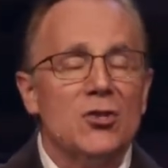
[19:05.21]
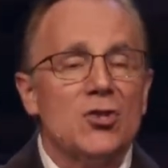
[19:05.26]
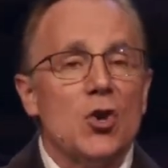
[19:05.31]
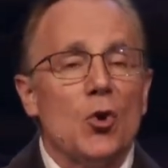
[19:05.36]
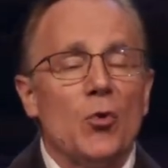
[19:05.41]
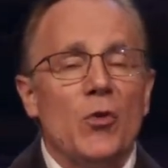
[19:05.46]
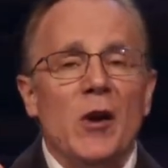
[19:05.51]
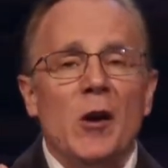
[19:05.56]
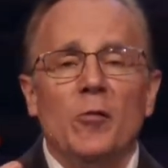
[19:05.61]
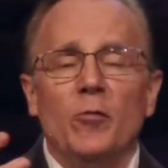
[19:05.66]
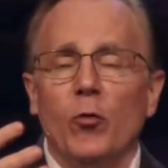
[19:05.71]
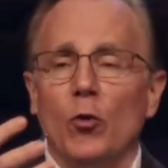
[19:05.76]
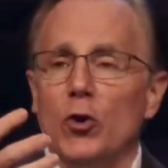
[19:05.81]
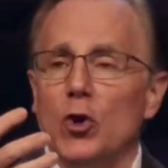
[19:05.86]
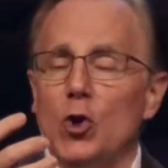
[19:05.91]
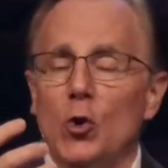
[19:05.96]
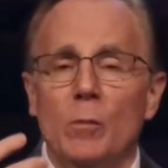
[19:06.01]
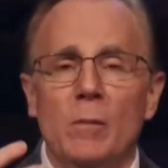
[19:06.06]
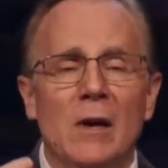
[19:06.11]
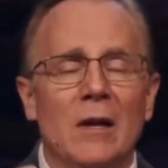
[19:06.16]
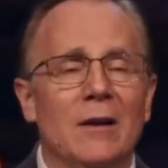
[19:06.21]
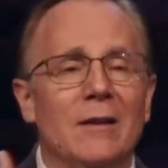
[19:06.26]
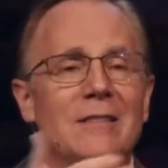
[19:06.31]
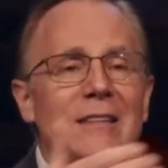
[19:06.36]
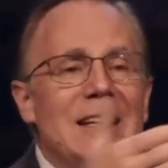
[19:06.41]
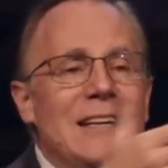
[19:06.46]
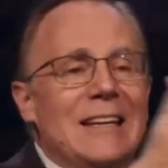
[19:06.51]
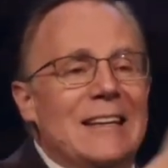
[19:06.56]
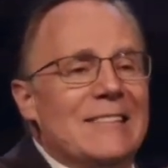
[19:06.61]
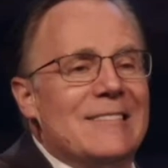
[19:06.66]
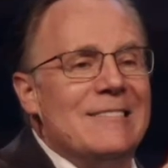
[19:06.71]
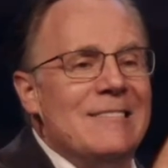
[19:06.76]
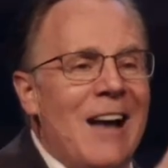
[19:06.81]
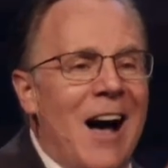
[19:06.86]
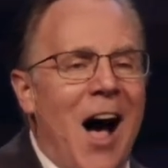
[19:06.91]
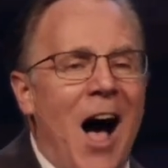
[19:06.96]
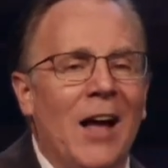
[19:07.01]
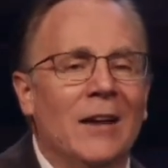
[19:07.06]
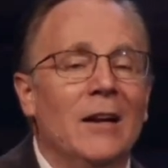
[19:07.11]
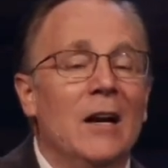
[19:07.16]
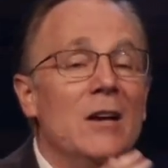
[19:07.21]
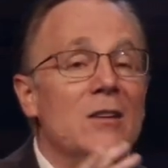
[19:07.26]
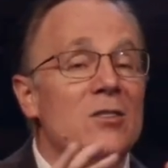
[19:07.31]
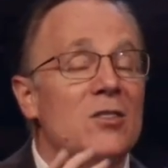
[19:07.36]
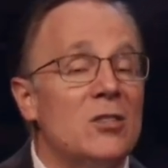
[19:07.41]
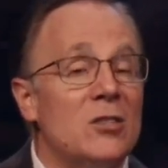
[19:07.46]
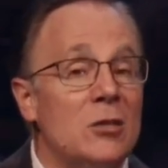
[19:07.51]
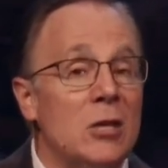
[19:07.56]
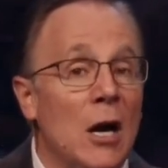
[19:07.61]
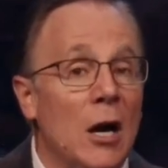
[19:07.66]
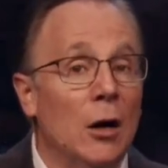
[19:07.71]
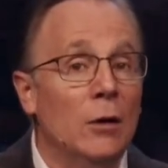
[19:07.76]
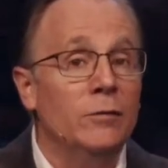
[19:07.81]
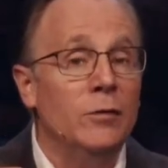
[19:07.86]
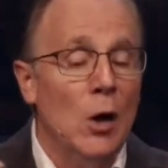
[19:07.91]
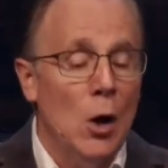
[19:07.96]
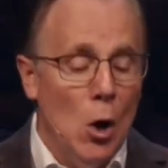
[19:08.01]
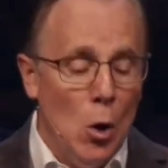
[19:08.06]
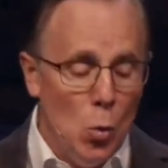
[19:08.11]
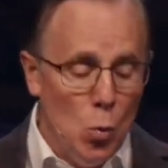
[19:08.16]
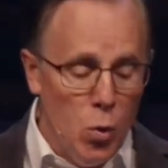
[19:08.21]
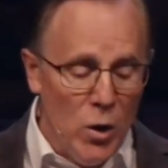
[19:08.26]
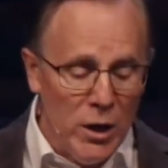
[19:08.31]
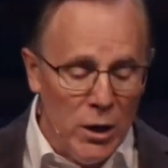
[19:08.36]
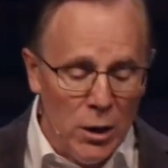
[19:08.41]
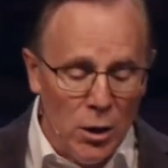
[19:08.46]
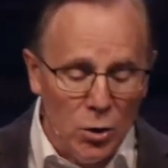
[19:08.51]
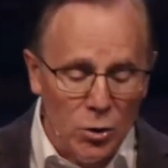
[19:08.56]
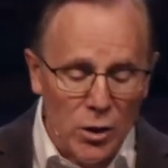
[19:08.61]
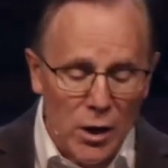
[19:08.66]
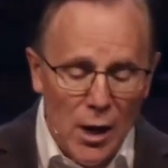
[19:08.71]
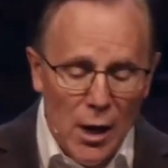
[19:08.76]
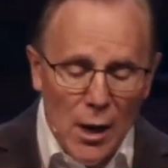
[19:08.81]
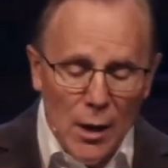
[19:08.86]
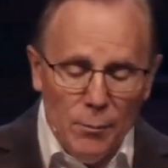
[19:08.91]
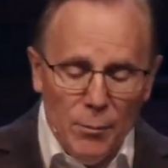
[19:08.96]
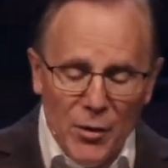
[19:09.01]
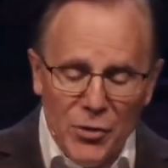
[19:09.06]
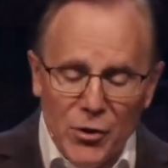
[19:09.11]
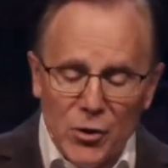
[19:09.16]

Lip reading: And so therefore, humility is not self-willed.